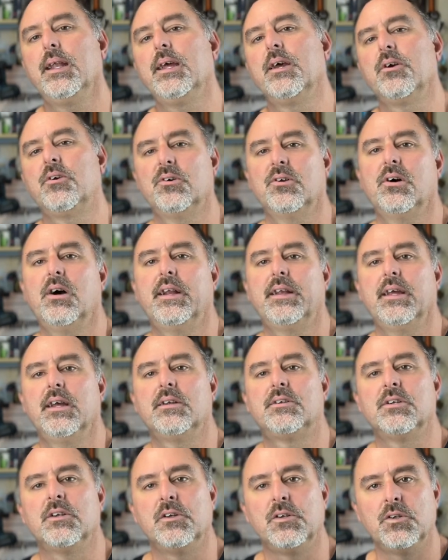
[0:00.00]
a good idea
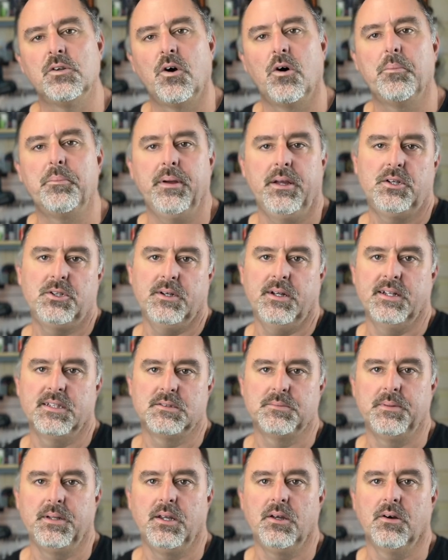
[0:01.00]
to not be
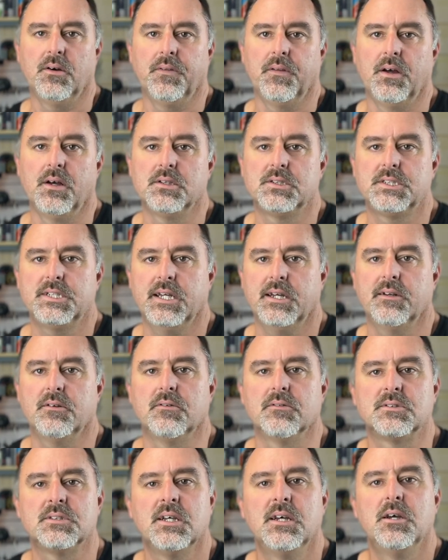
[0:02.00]
transmitting on those
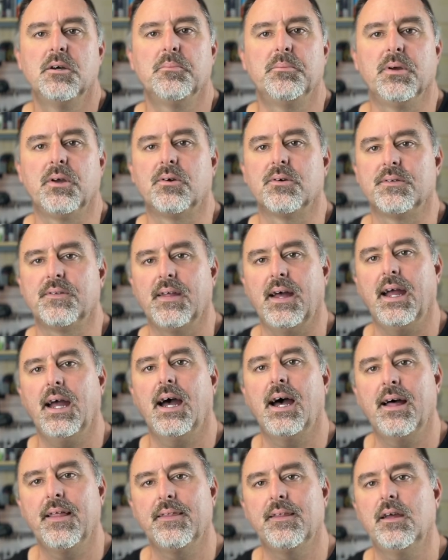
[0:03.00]
channels because they
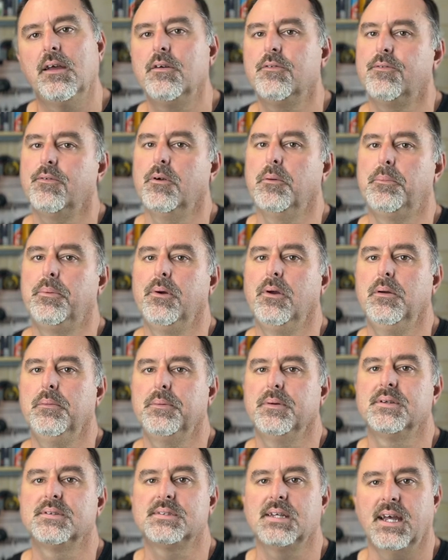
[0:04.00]
are there for a purpose.